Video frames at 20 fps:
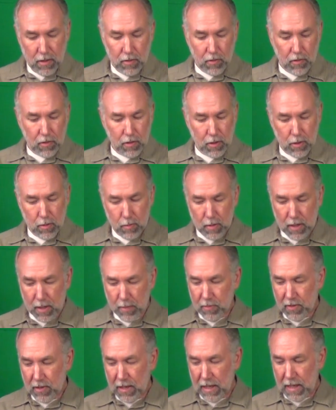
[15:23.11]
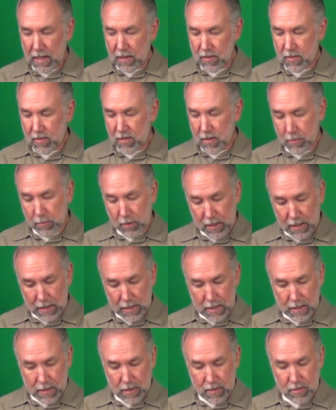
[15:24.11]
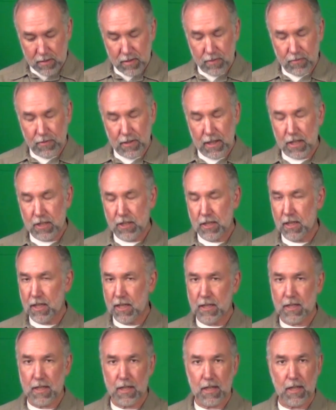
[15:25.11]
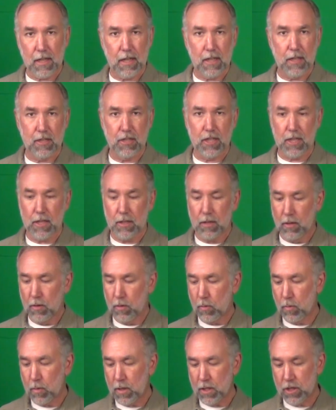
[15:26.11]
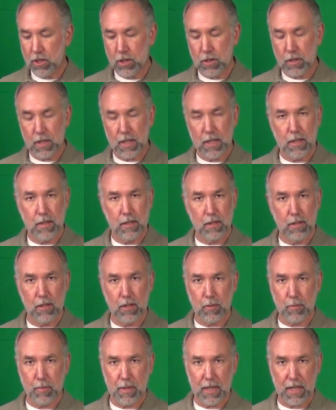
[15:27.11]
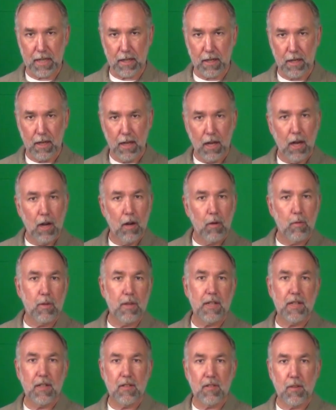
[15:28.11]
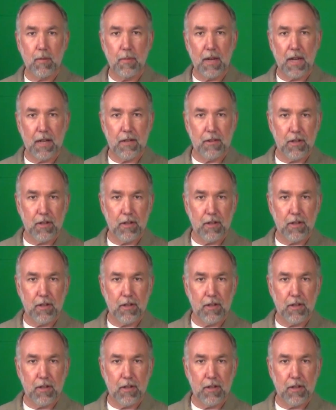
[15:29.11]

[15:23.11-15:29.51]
So what I'm saying in summary is the flashing light technology, which unit you pick, really doesn't matter.